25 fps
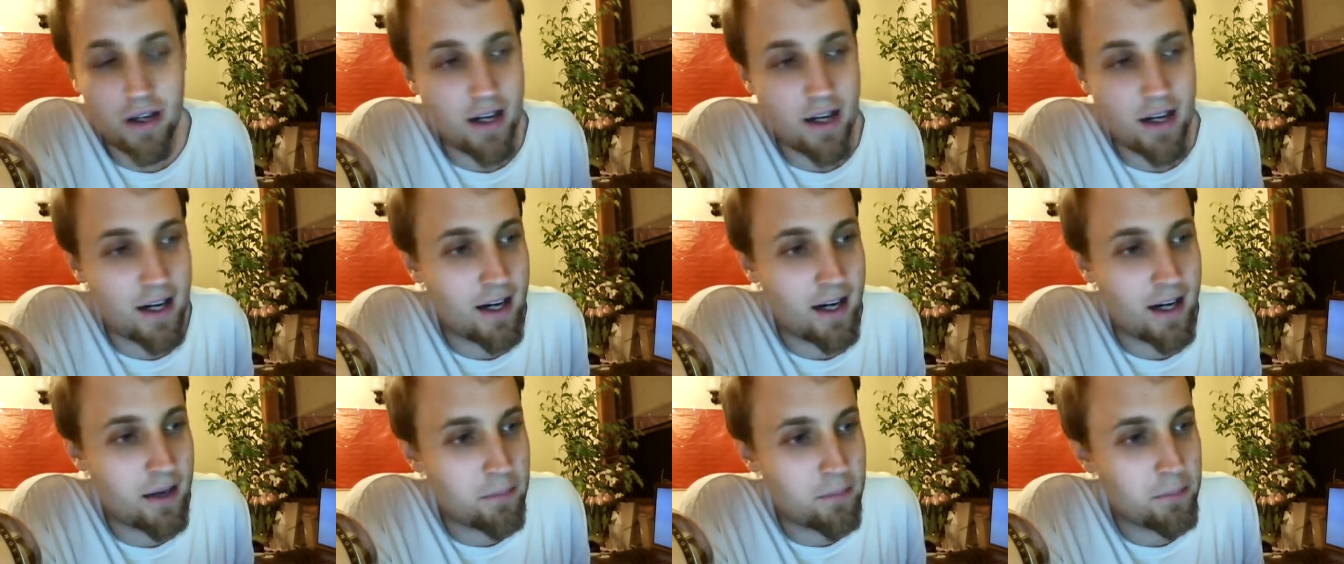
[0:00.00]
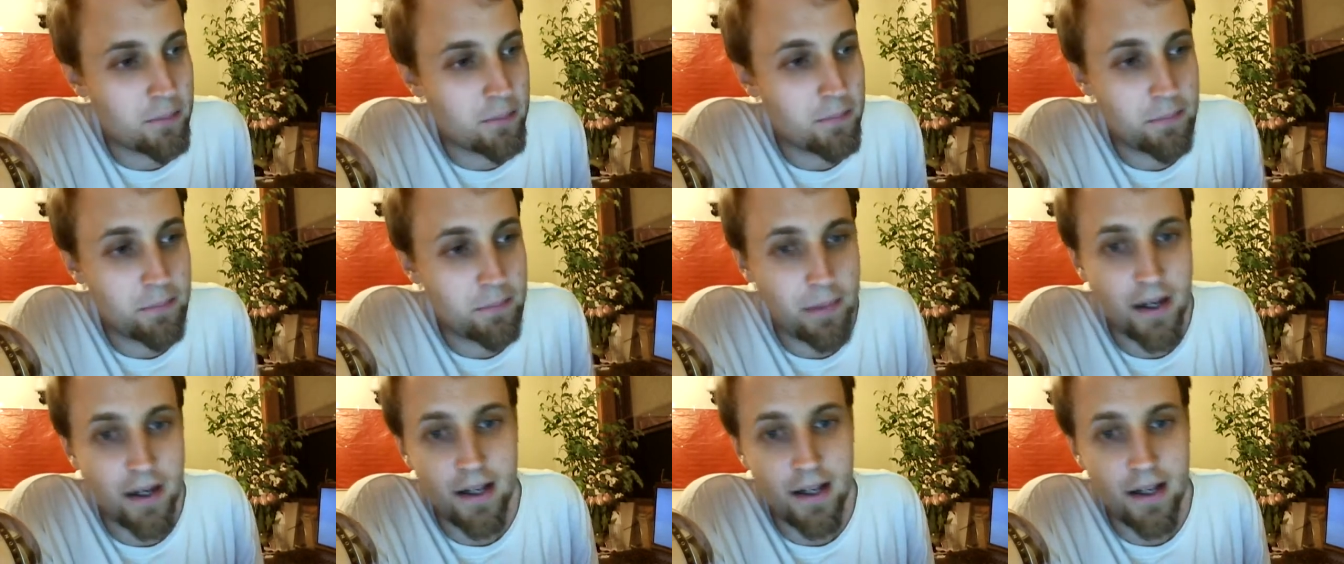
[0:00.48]
Um,
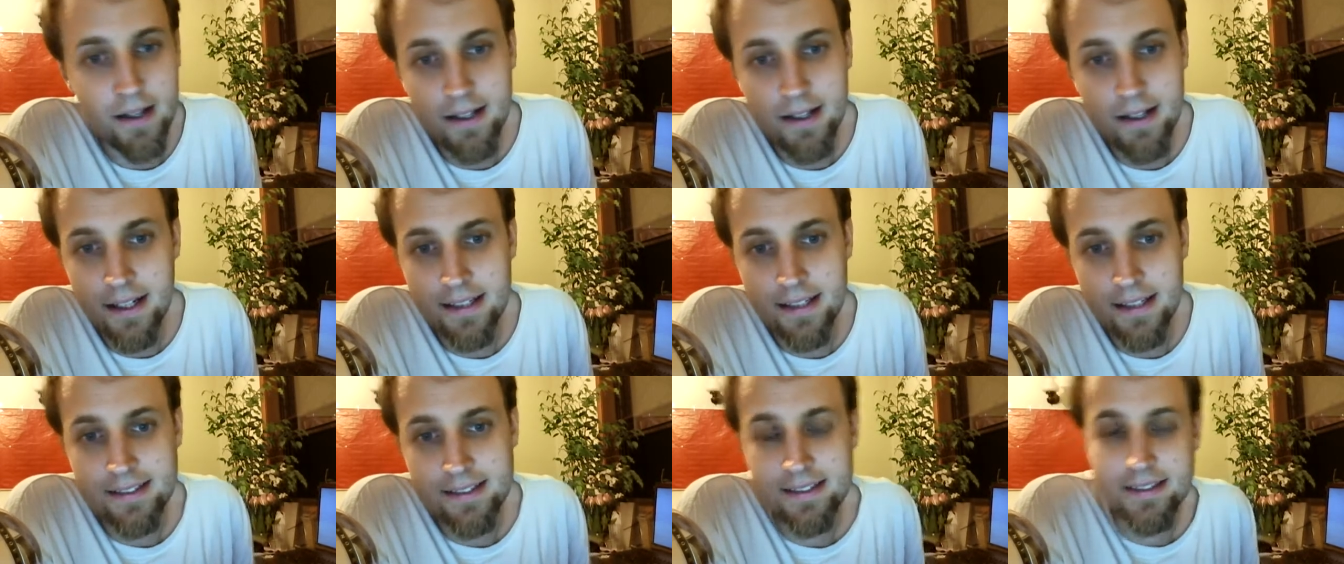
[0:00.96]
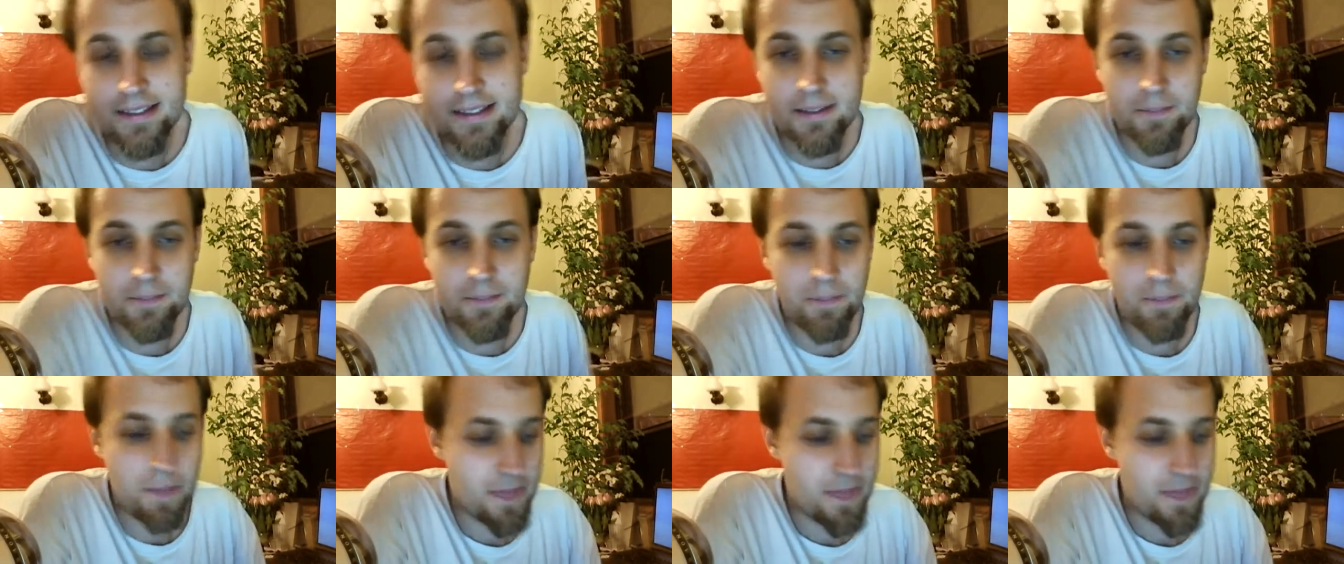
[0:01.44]
but it's
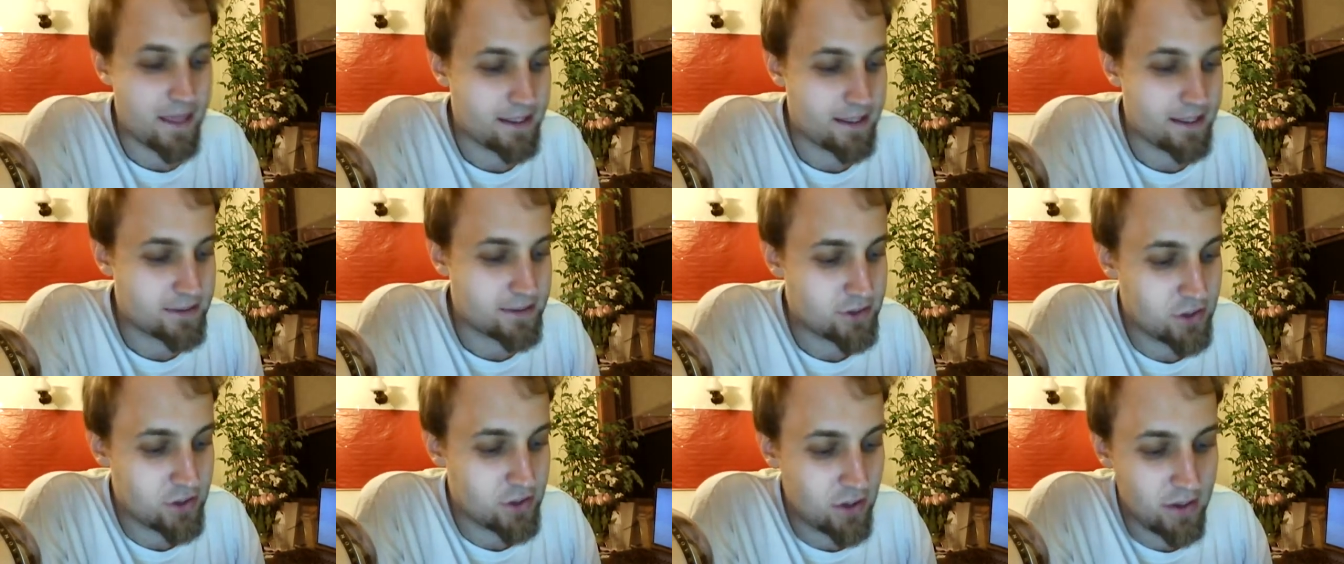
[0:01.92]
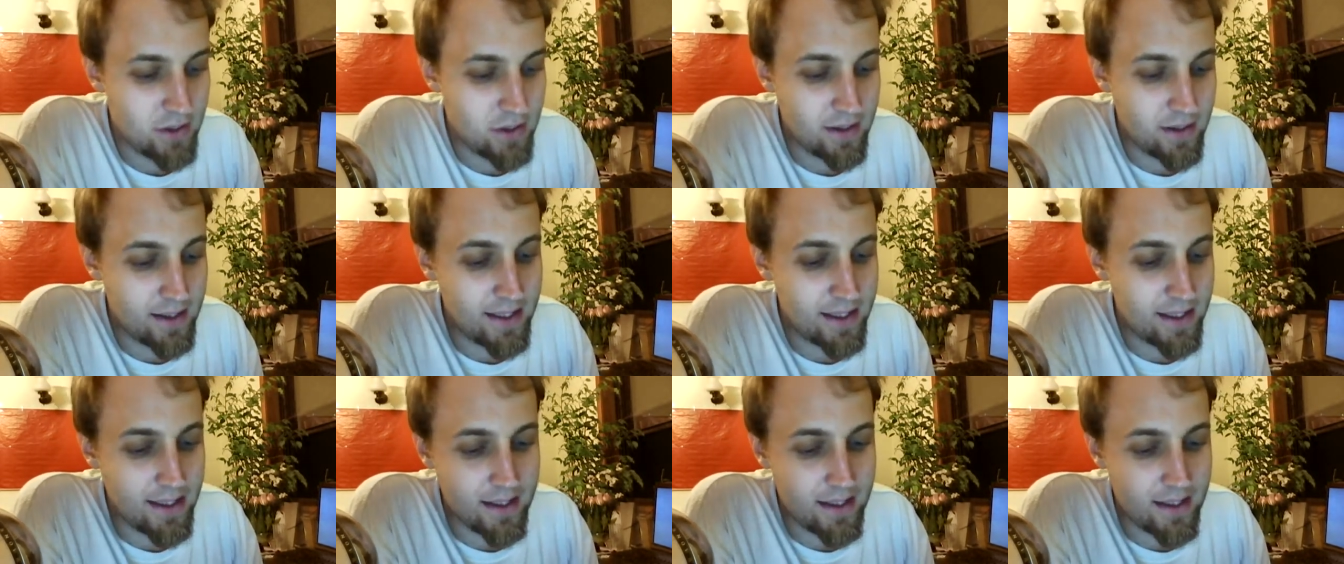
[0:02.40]
it's
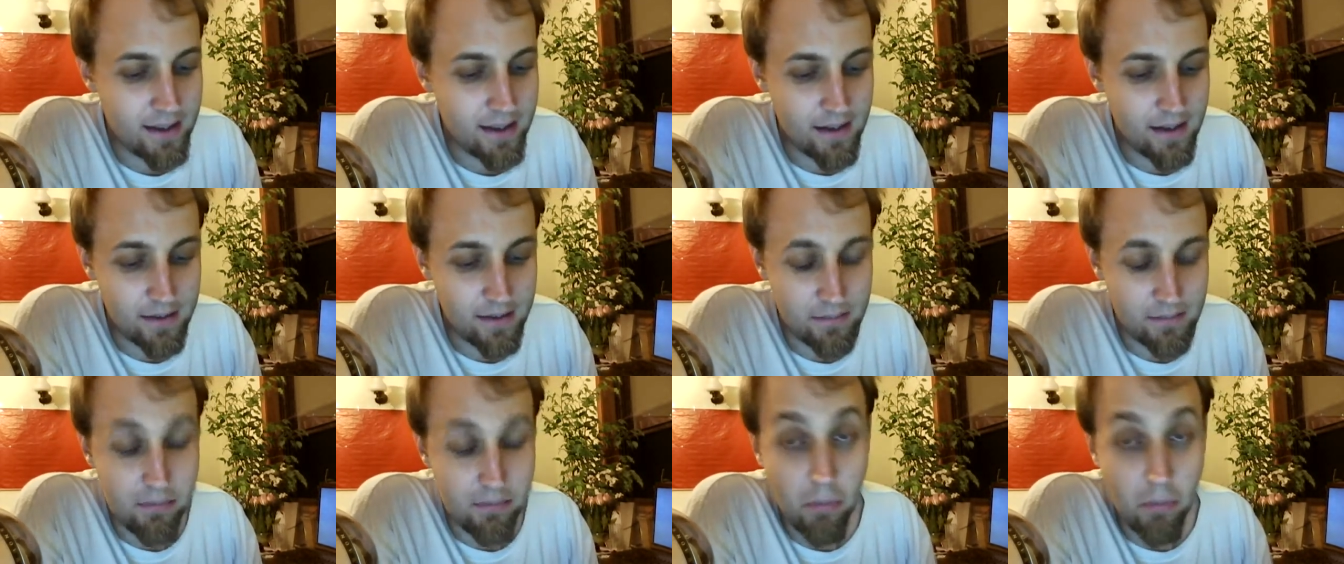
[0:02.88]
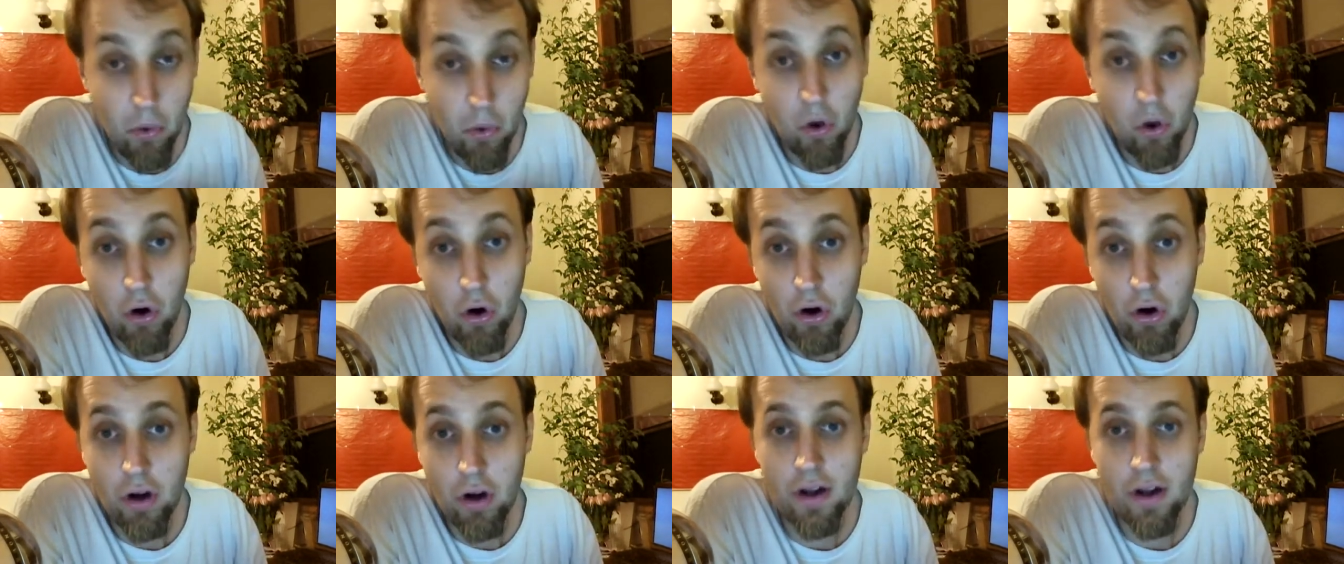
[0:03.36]
certainly
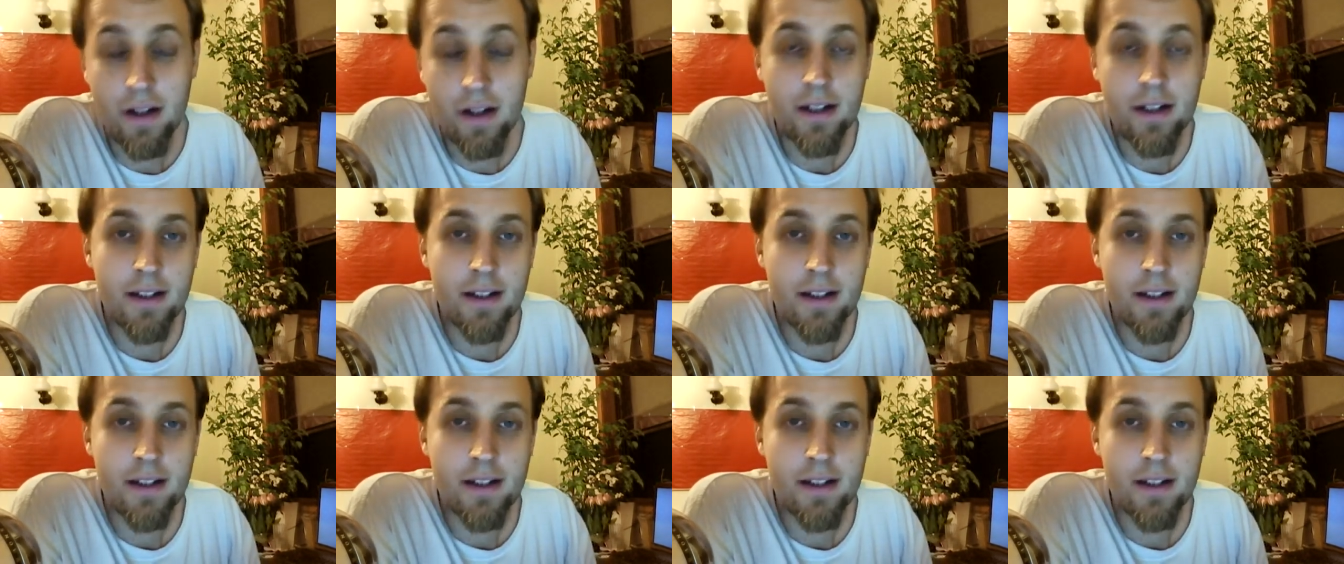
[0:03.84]
more.